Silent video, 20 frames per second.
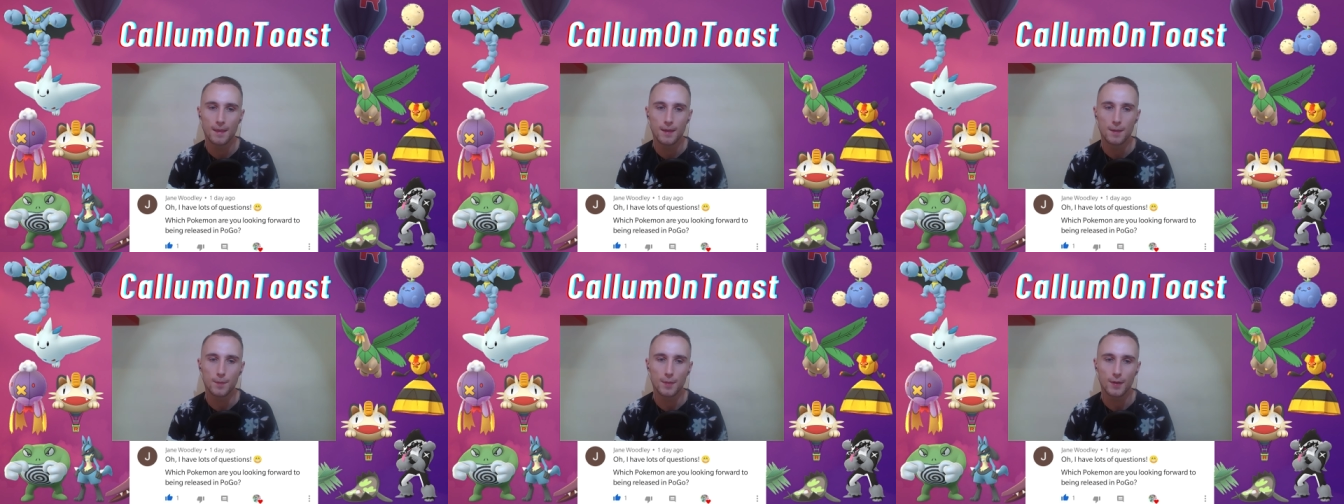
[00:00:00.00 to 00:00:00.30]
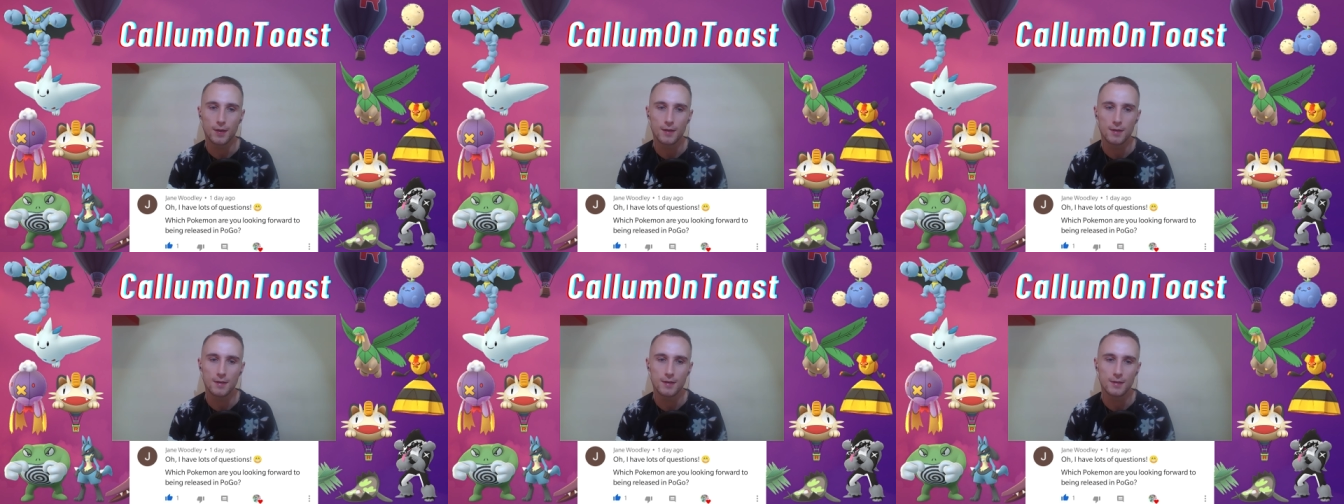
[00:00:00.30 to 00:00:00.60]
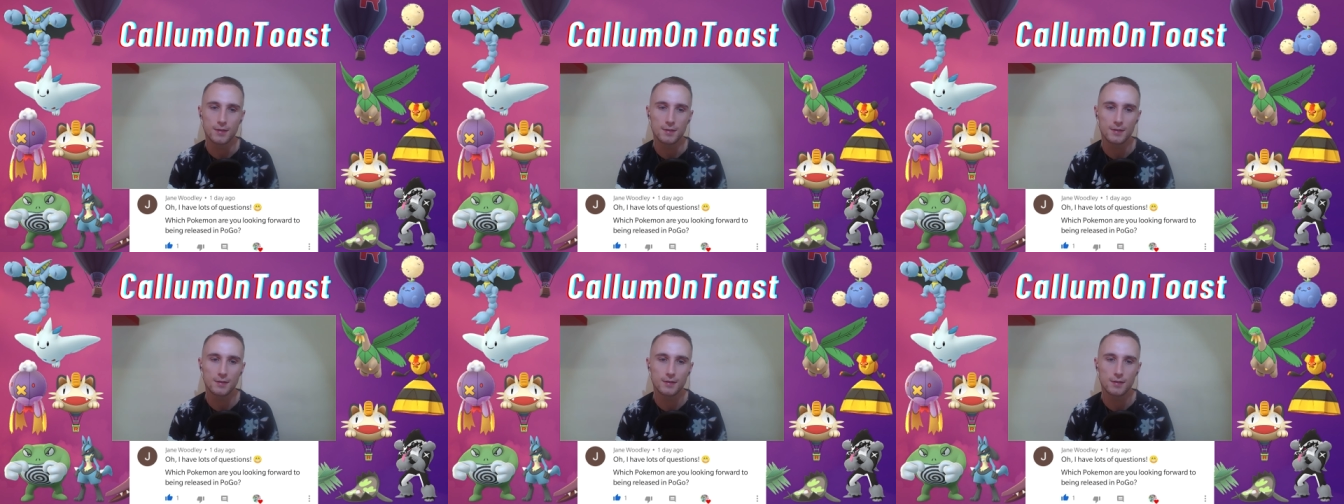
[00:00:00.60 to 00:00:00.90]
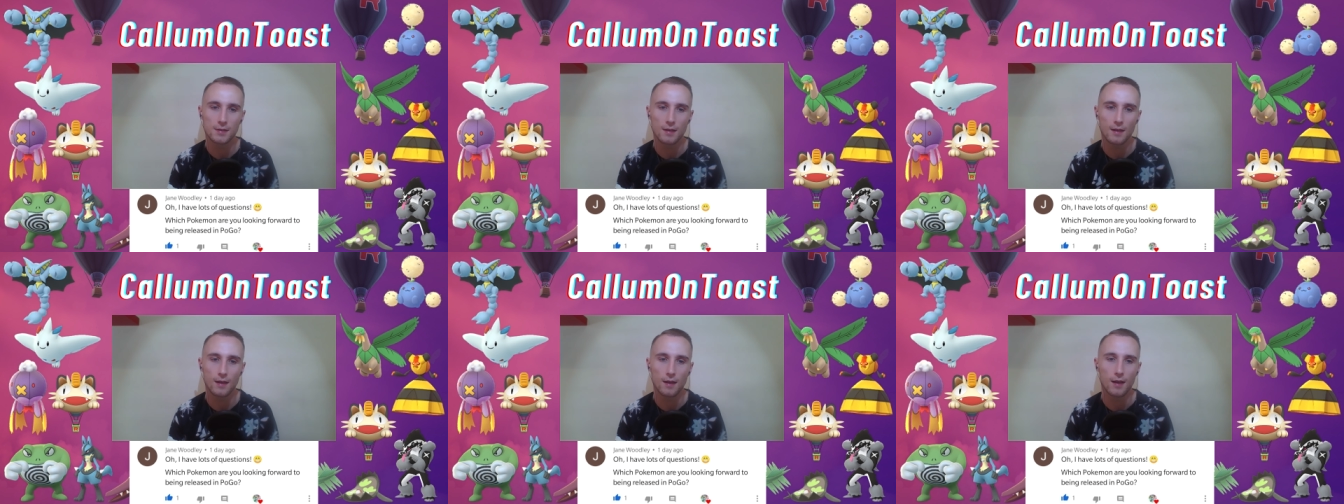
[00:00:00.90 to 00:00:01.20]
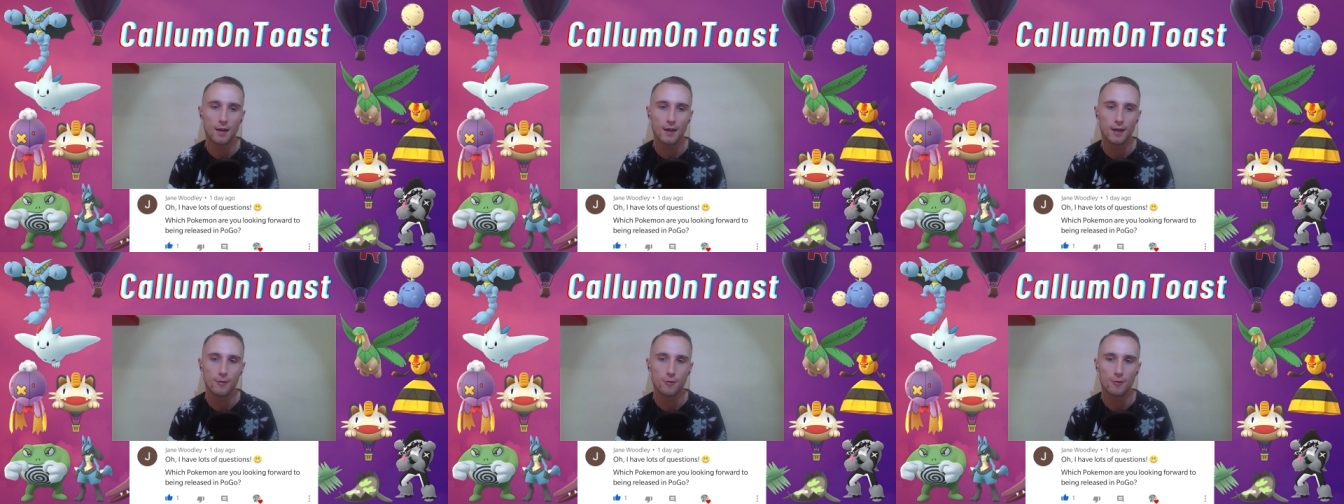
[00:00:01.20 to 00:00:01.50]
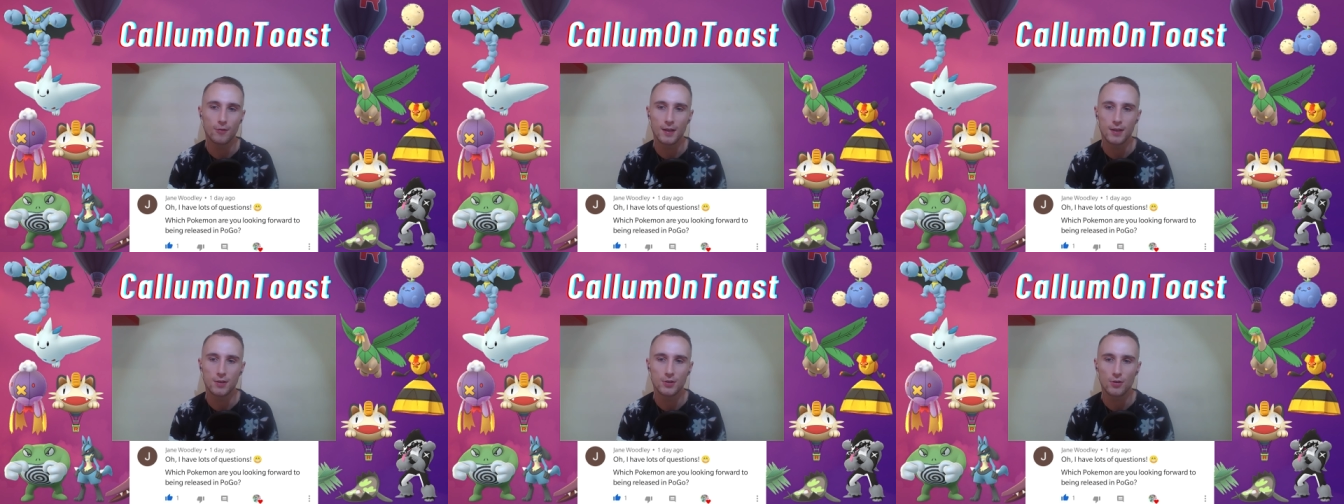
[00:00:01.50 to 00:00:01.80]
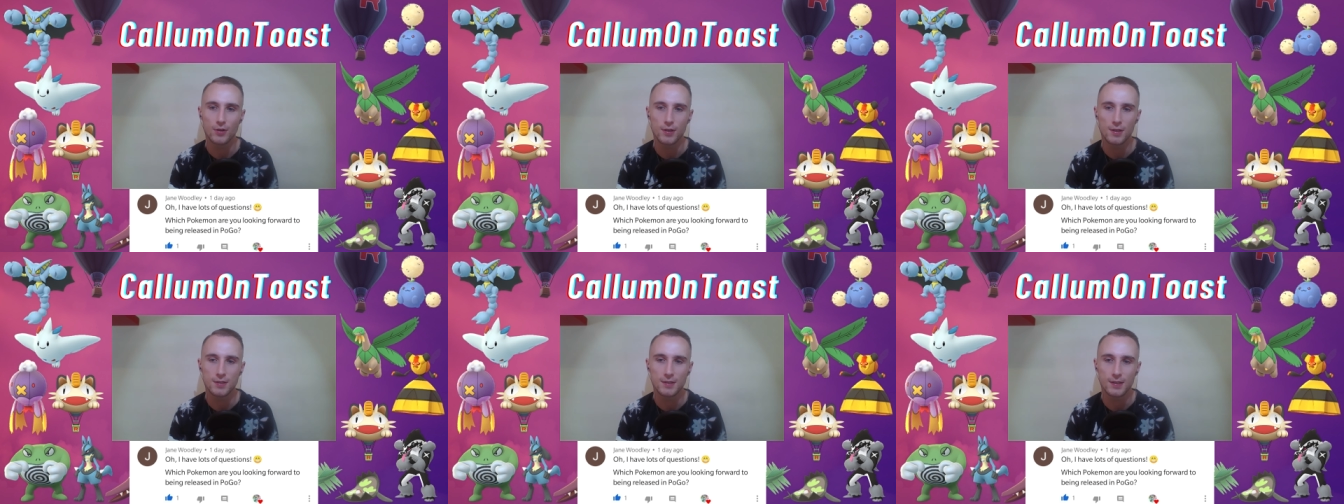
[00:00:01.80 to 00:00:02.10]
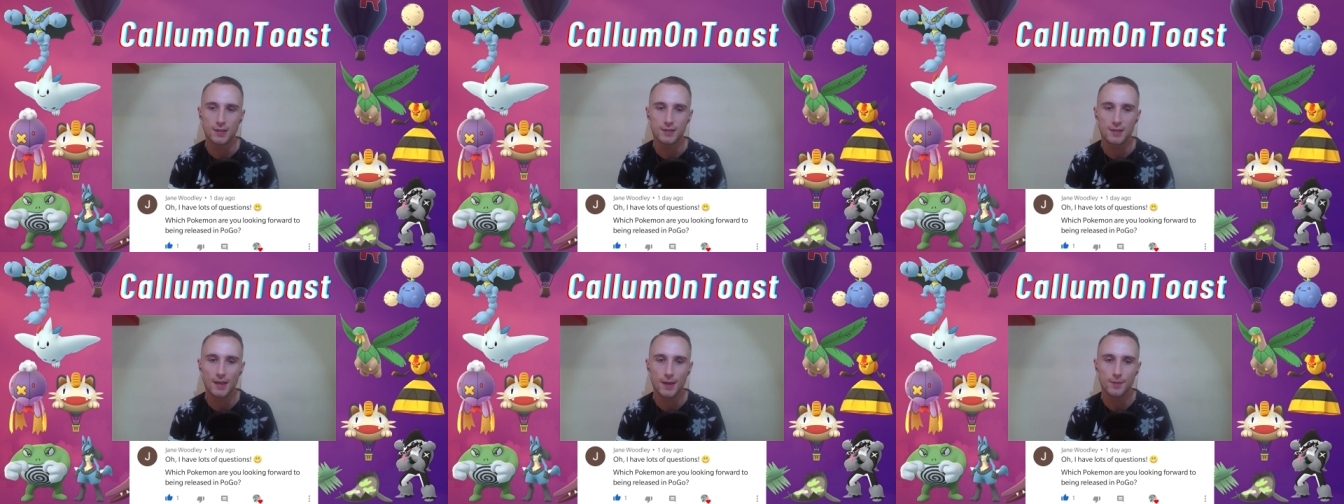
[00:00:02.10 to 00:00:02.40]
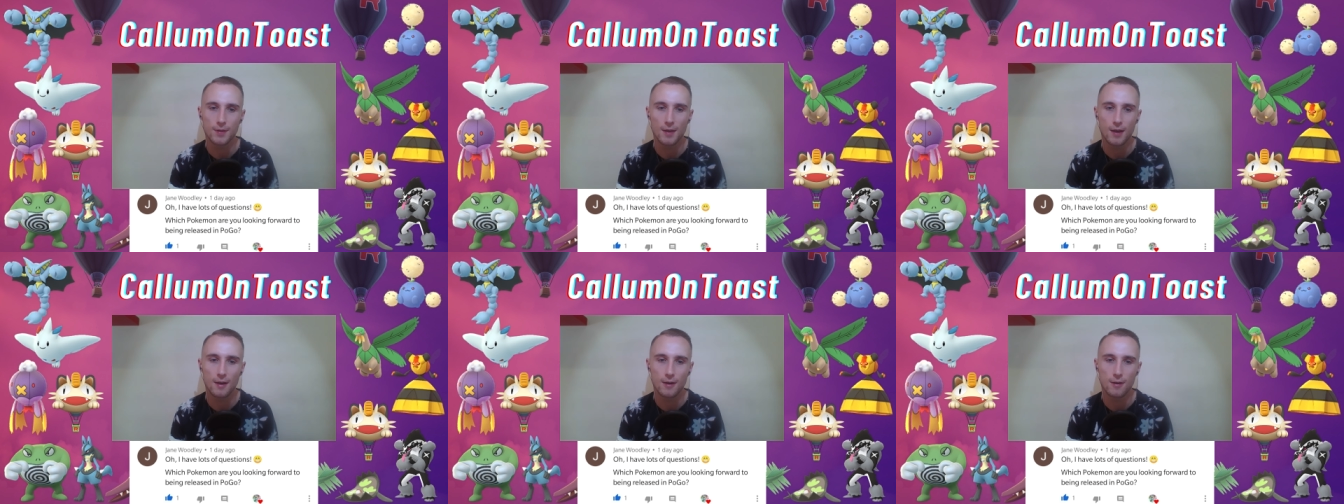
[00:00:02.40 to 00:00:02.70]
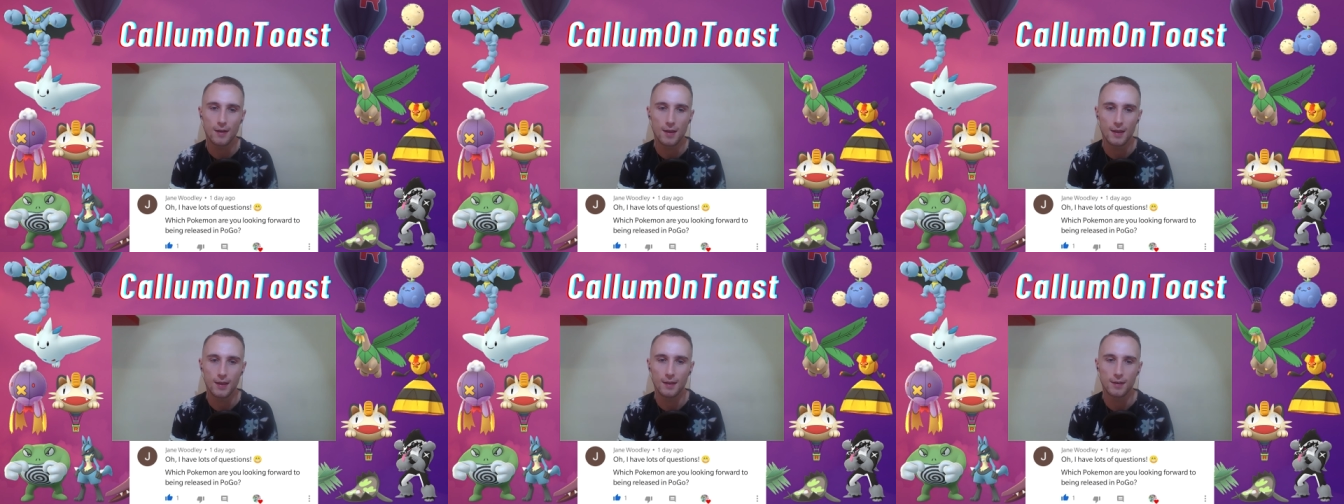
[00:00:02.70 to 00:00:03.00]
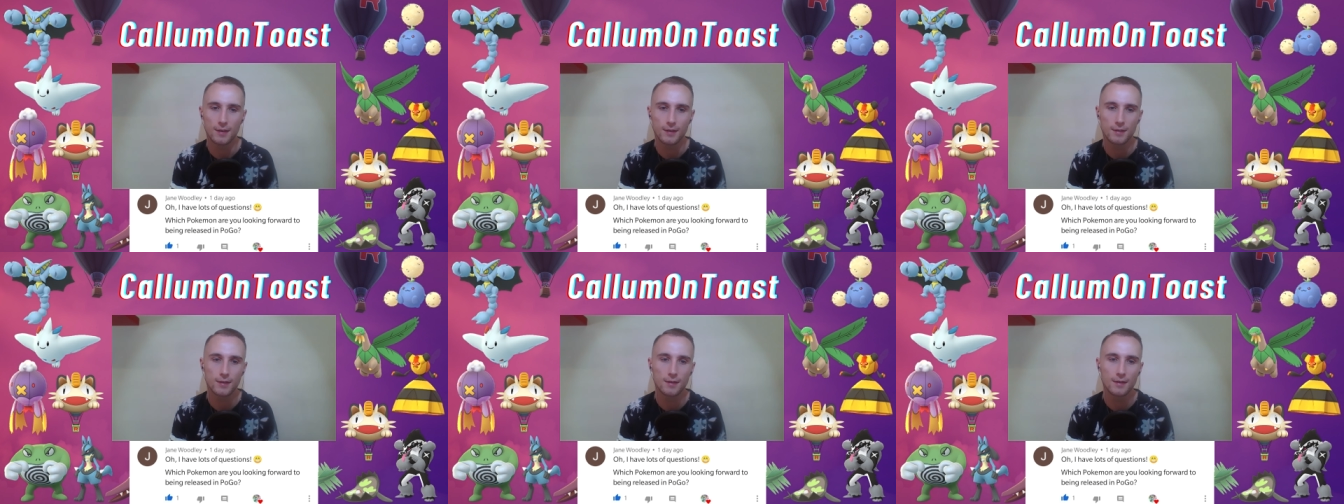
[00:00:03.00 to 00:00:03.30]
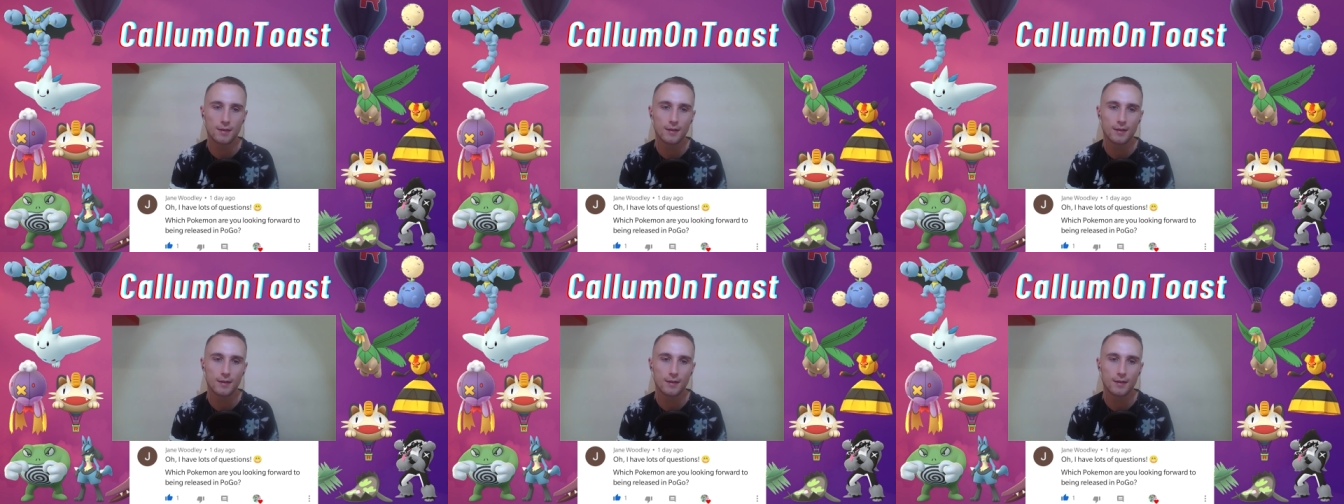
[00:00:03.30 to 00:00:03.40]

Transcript: because I really enjoy using Sceptile and,